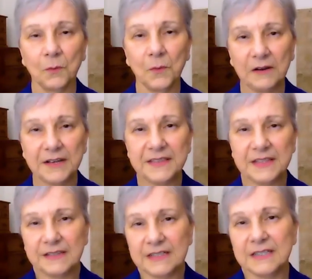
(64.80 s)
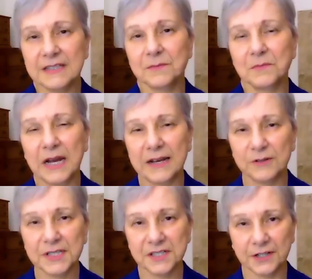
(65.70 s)
Well, I think this is a
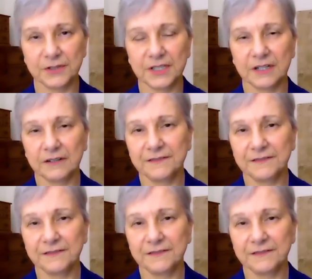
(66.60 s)
milestone in our